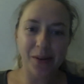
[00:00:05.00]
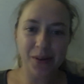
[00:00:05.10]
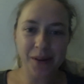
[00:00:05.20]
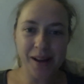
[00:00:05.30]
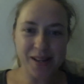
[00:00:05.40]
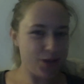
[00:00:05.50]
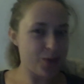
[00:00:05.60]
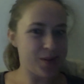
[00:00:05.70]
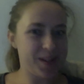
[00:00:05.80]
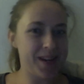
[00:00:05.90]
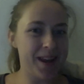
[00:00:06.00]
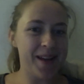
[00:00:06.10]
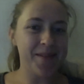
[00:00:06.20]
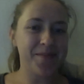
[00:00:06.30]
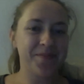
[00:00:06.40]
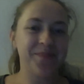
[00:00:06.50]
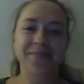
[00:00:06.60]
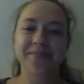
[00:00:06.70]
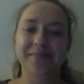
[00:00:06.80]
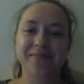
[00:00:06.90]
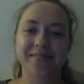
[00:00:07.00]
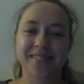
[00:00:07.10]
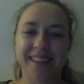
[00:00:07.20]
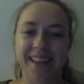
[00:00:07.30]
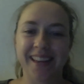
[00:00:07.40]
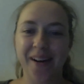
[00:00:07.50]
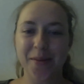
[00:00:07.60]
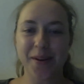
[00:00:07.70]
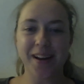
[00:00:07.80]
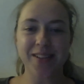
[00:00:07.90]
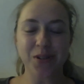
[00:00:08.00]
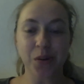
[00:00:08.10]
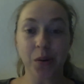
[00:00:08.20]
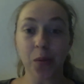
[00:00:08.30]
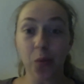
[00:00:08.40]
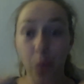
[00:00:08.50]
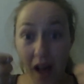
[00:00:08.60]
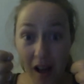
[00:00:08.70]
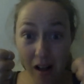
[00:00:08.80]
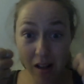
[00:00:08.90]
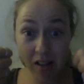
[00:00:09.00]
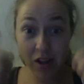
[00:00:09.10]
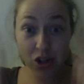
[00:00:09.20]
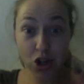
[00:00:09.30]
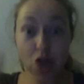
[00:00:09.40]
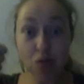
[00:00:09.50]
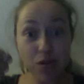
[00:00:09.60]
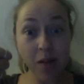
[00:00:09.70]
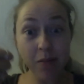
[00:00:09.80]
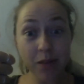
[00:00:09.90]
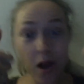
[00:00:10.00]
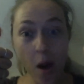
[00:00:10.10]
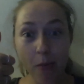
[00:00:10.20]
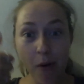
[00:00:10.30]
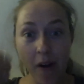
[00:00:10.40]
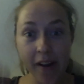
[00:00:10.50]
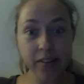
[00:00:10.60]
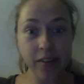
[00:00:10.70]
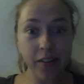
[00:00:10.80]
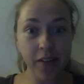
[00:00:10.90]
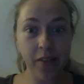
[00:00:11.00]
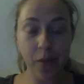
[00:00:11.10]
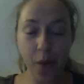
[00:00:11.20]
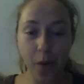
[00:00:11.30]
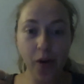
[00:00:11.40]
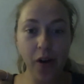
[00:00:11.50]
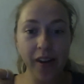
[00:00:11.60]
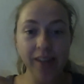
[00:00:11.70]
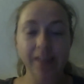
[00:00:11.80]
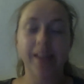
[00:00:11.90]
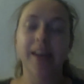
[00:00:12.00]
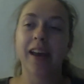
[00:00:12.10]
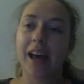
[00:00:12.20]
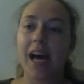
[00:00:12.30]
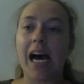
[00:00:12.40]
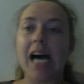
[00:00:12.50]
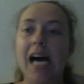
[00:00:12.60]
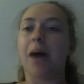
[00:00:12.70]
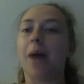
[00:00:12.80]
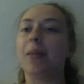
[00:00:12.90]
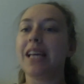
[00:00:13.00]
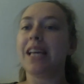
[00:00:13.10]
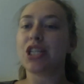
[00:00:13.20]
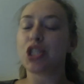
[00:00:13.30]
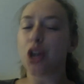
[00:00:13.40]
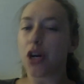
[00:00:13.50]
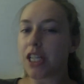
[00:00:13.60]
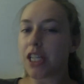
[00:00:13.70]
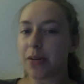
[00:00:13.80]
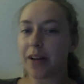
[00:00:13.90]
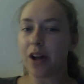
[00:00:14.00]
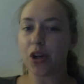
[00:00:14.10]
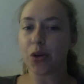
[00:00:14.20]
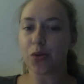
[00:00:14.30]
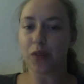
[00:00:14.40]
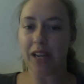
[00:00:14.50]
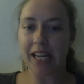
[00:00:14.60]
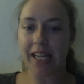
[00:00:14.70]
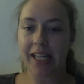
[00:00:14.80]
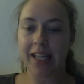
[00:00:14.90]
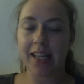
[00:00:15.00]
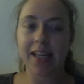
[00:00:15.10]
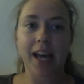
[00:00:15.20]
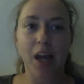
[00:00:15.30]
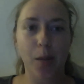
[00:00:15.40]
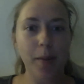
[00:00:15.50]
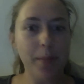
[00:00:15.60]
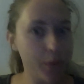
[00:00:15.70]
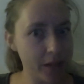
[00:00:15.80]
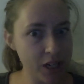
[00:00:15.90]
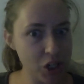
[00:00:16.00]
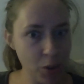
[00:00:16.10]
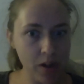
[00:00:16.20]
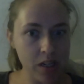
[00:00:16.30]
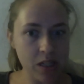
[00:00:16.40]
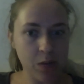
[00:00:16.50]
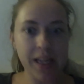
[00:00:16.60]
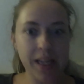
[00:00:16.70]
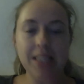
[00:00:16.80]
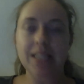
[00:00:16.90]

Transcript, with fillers: you guys doing today? I hope you guys are doing well. Two thumbs up, right? Doing good? Um, I'm going to get started doing a little reading. It'll be pretty short and sweet,